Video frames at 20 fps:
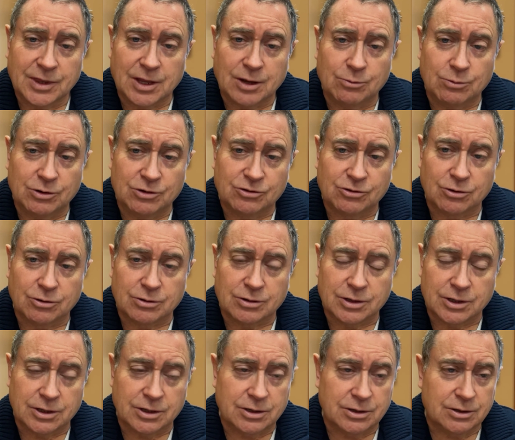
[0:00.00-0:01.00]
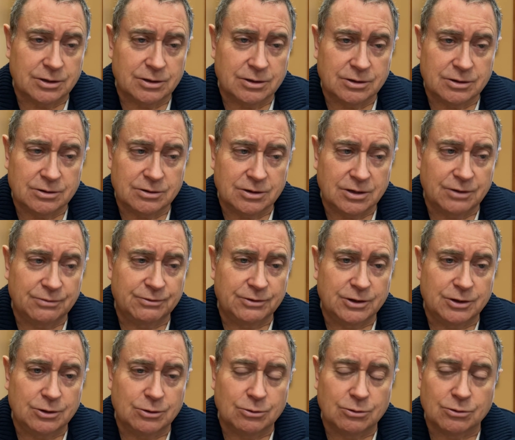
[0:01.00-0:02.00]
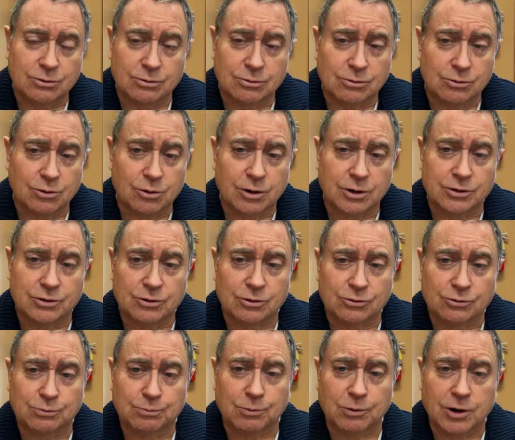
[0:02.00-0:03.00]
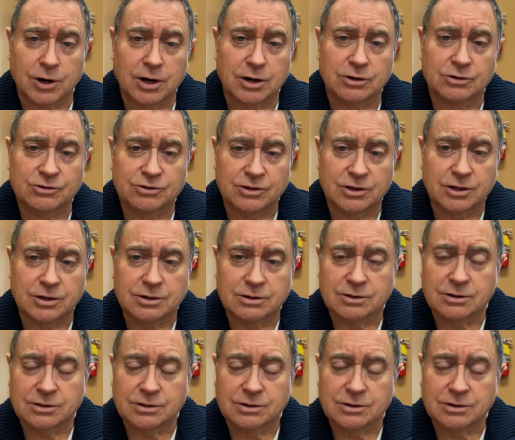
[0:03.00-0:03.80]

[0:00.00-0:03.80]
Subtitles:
And we certainly lift to you, Lord, those prayers that